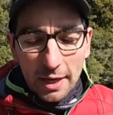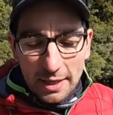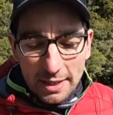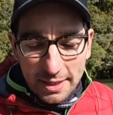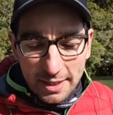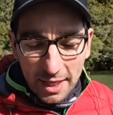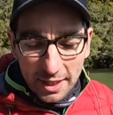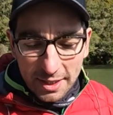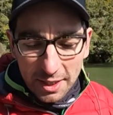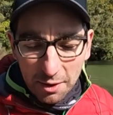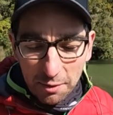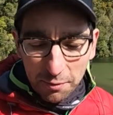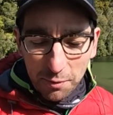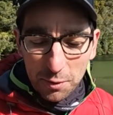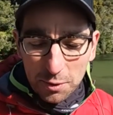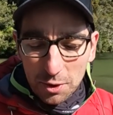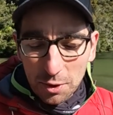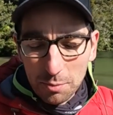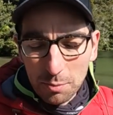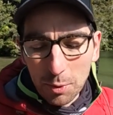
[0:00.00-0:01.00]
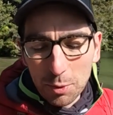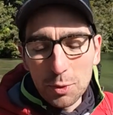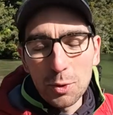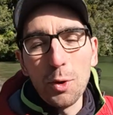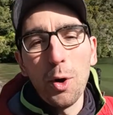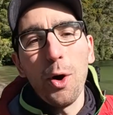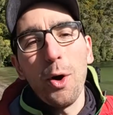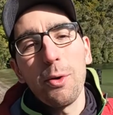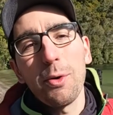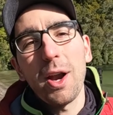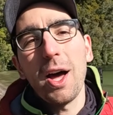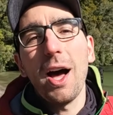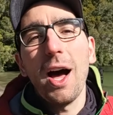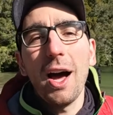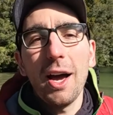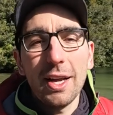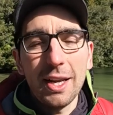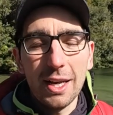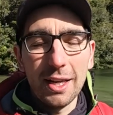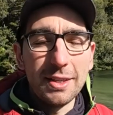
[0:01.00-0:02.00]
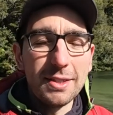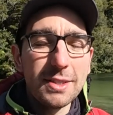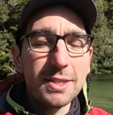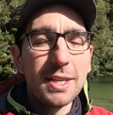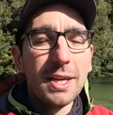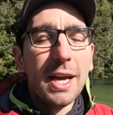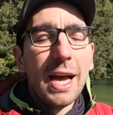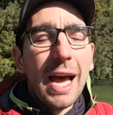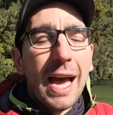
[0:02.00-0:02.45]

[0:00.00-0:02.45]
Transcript: Setting foot on Motuhara Island